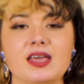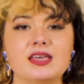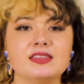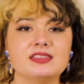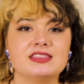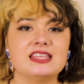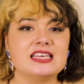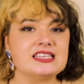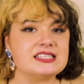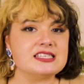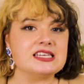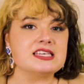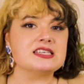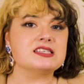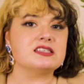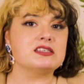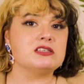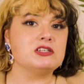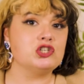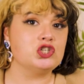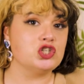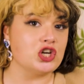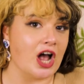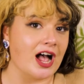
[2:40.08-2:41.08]
This
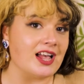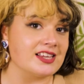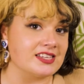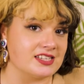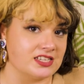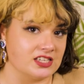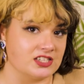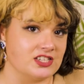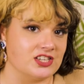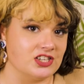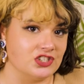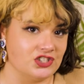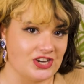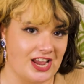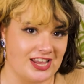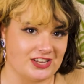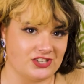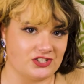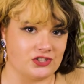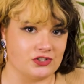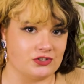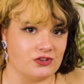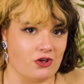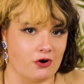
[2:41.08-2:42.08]
is just a
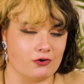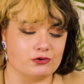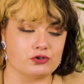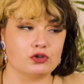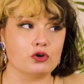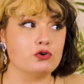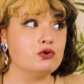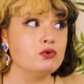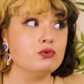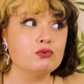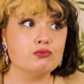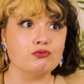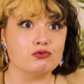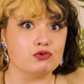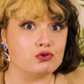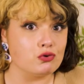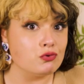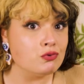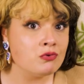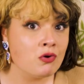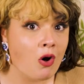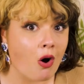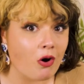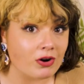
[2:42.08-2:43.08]
suggestion though, so you
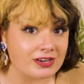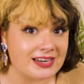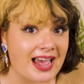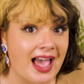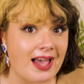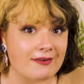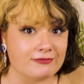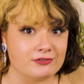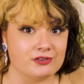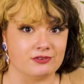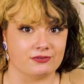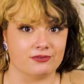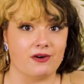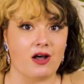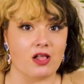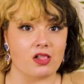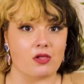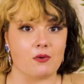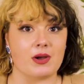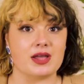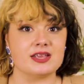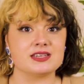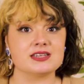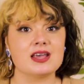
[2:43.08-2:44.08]
do not have to
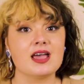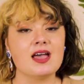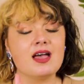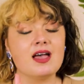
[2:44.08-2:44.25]
follow it,